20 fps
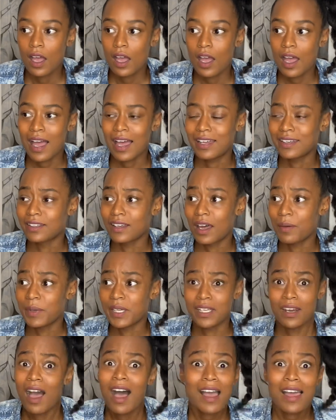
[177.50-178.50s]
And I
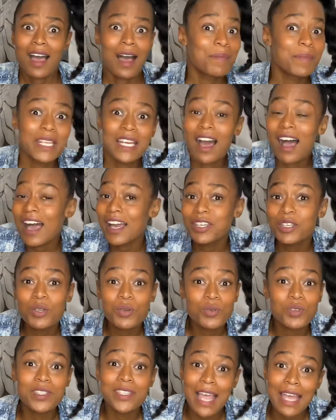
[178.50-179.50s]
mean, I, I mean, I
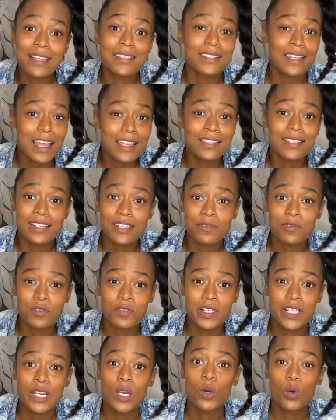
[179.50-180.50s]
use next day
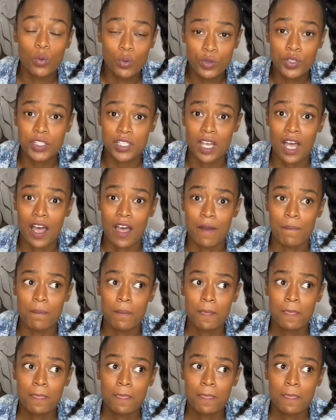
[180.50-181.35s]
delivery all the time.